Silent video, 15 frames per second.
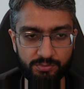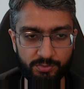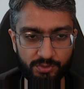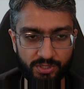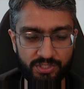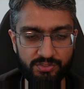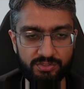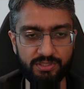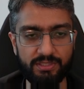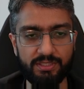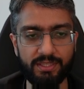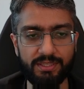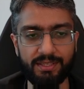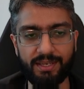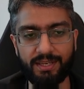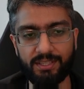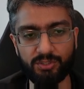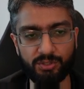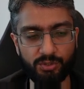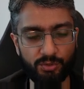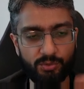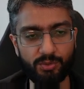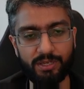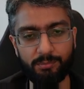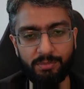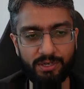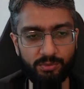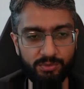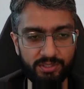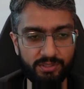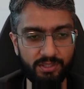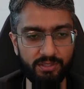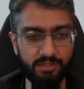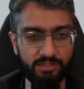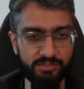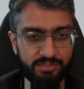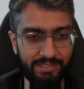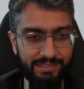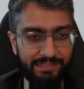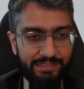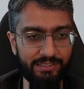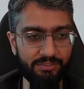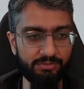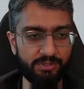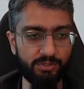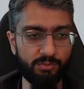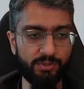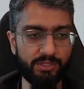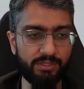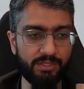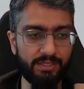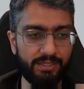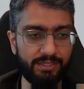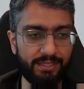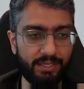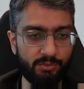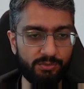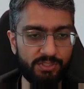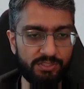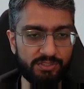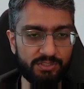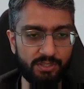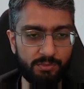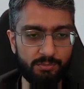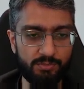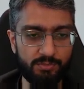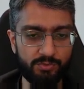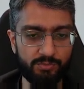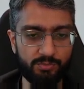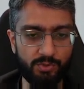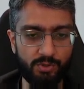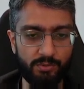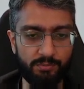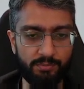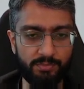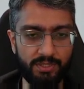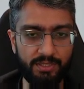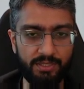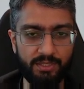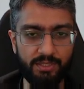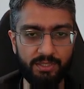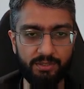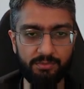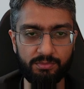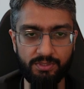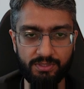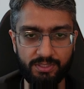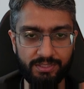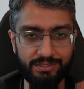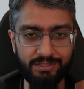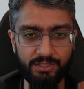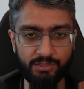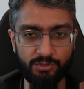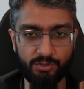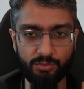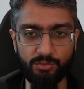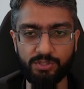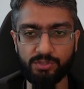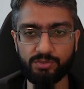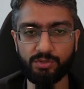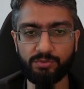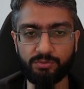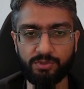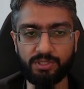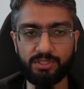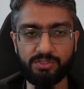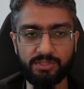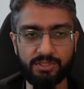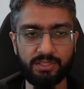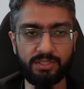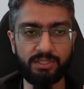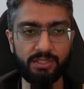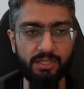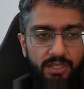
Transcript: potentially, and go about it a slightly different way. Now, this comes from a technique known in software engineering